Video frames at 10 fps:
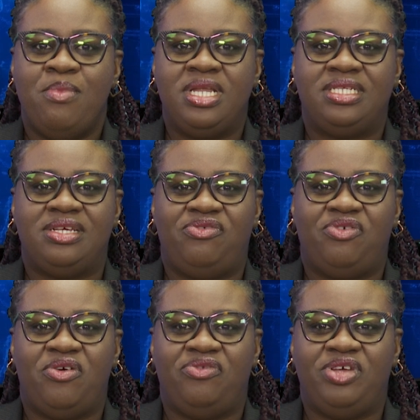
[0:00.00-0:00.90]
Minister
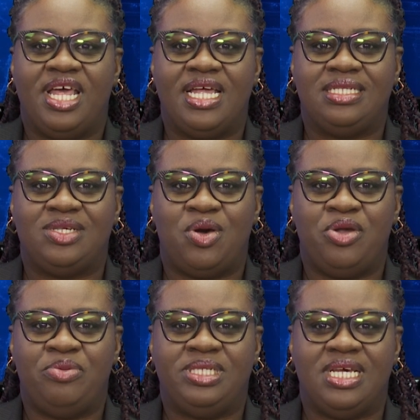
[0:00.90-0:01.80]
for Finance
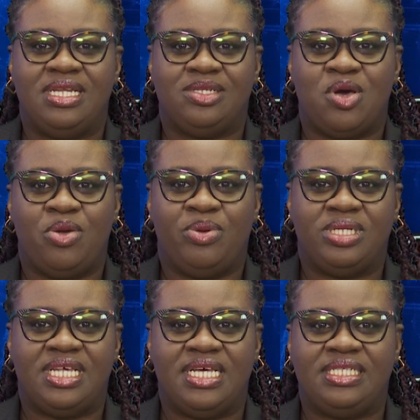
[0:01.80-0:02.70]
Honorable Dennis
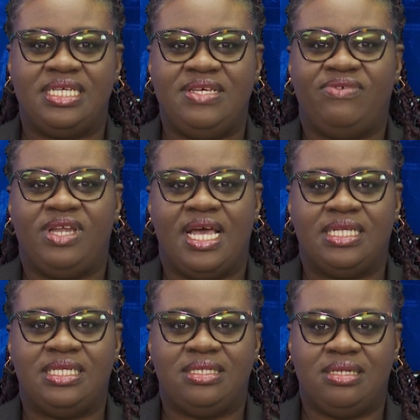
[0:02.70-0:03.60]
Cornwell says even
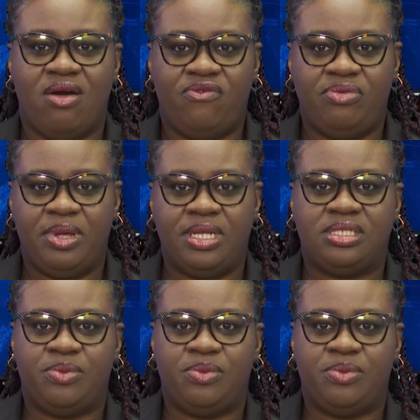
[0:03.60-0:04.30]
as his government